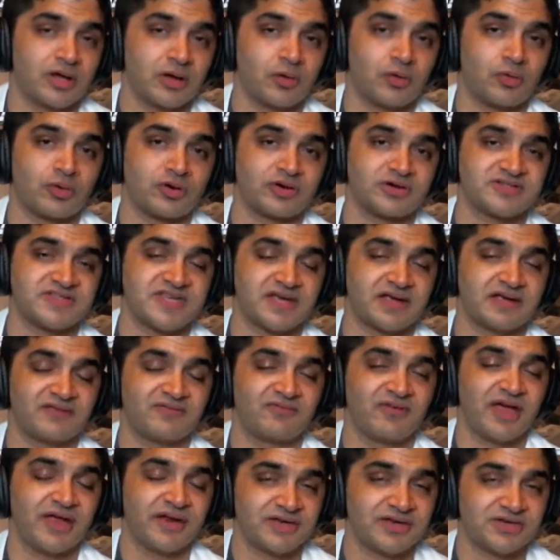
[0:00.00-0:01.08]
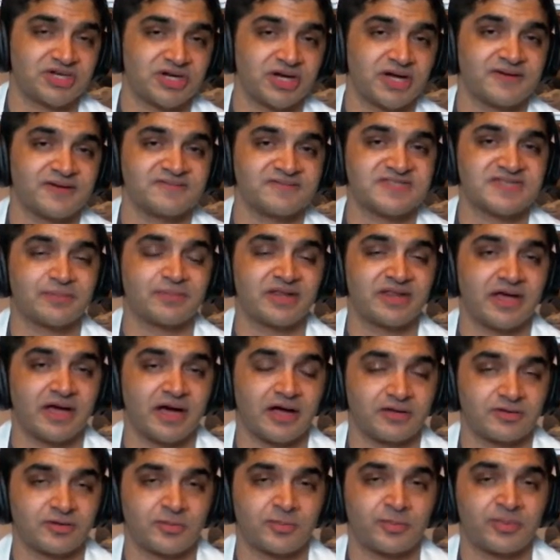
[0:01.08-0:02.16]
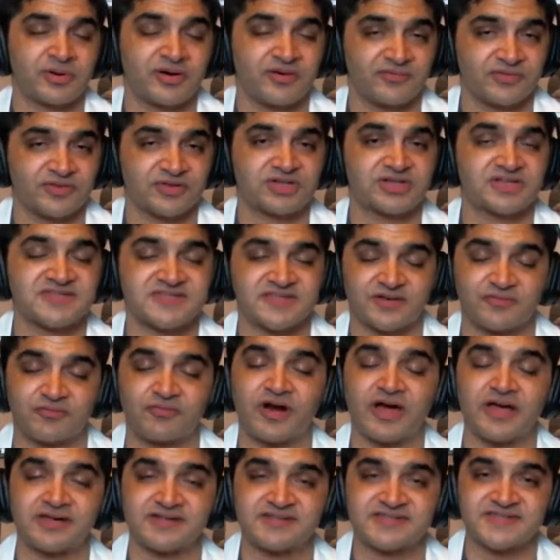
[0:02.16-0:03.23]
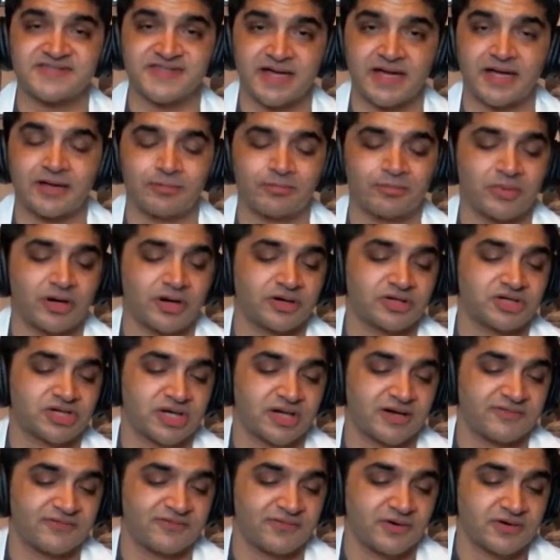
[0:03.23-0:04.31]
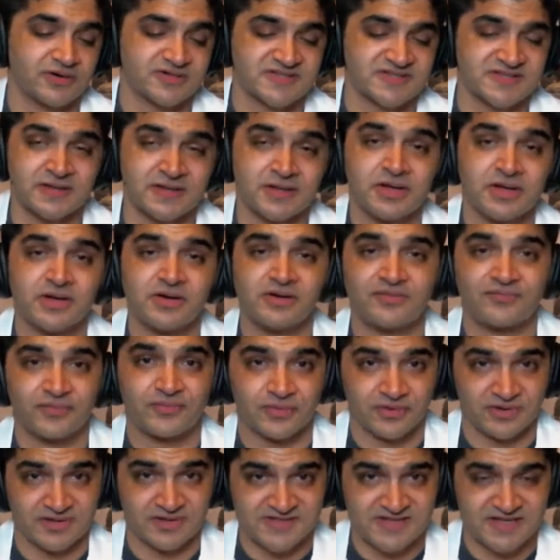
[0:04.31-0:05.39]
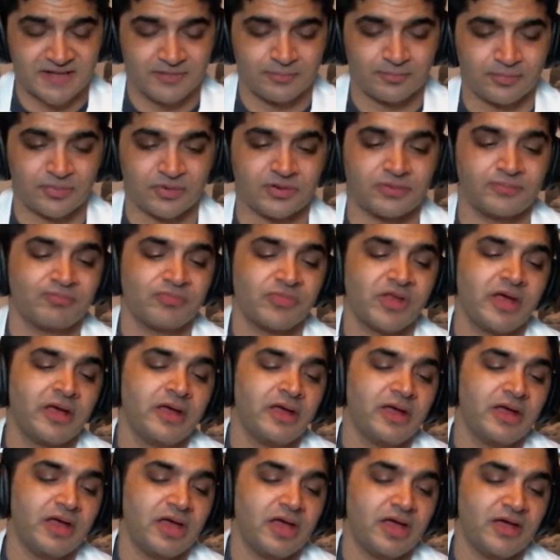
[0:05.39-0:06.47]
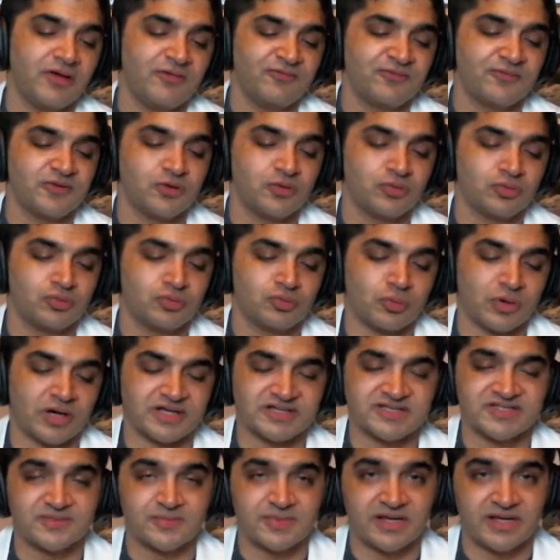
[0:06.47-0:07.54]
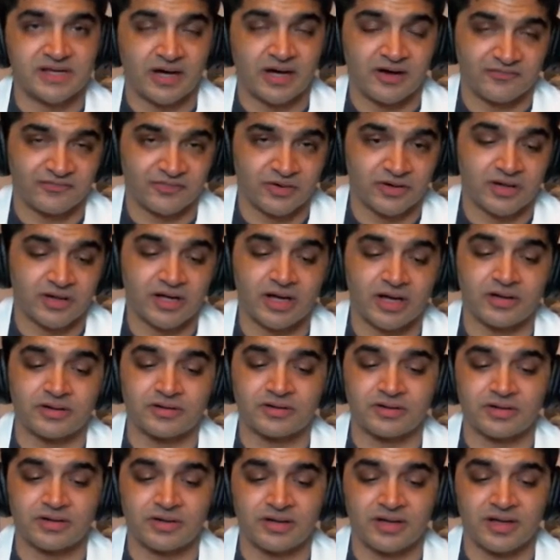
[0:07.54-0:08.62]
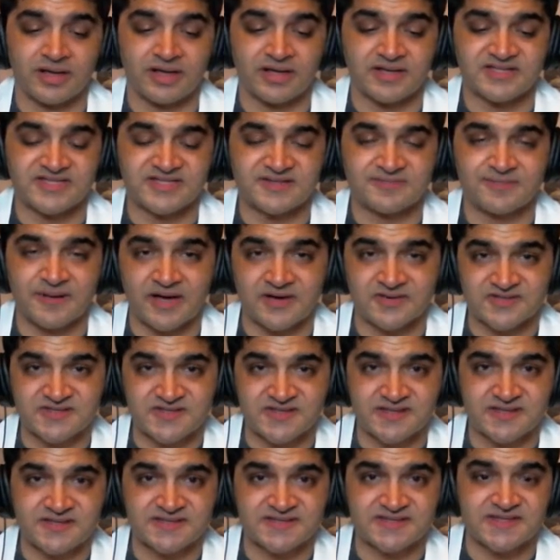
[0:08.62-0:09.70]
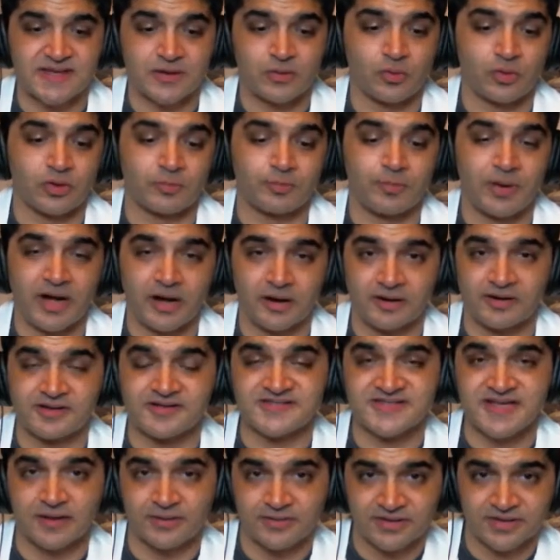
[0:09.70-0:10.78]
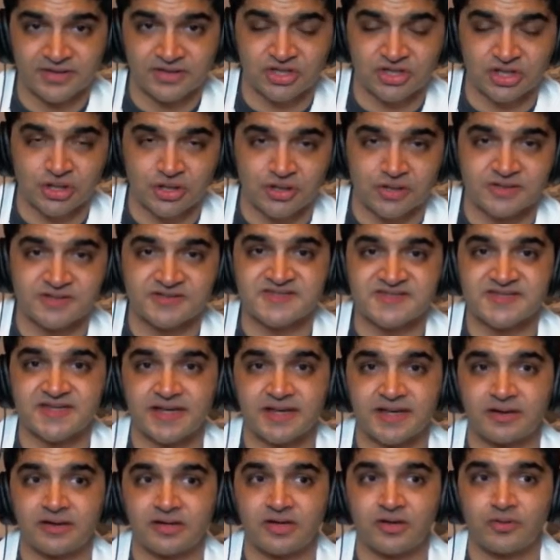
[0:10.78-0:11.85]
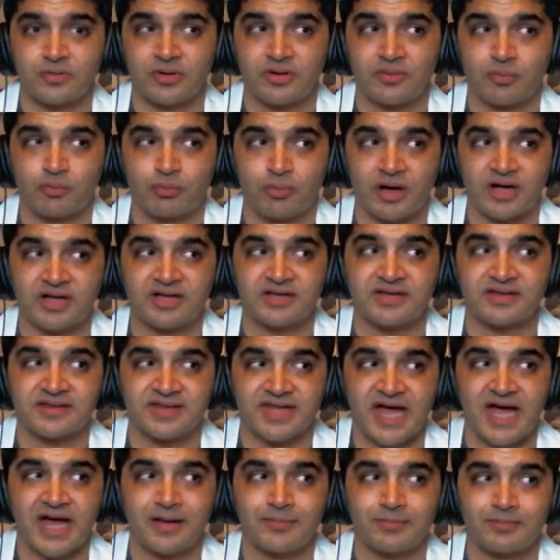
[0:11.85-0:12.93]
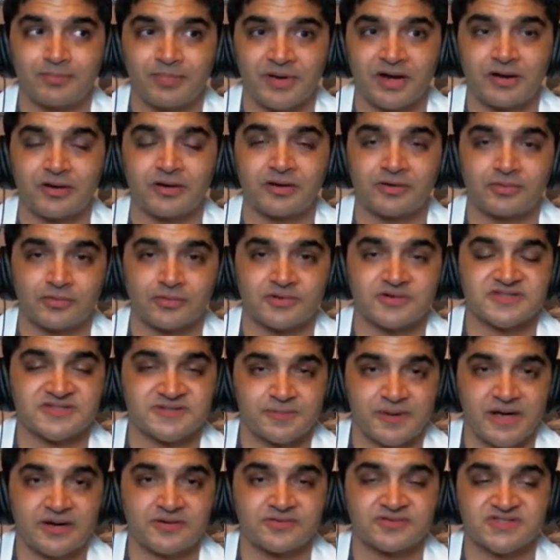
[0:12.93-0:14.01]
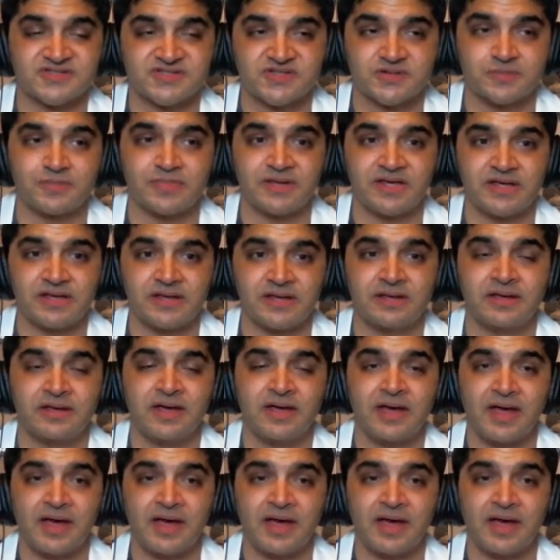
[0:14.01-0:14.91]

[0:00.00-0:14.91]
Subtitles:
or take advantage of some of the other privileges and rights that marriage confers. For example, if you want to be covered under a spouse's or parent's health insurance, then you would want that parent or spouse to be,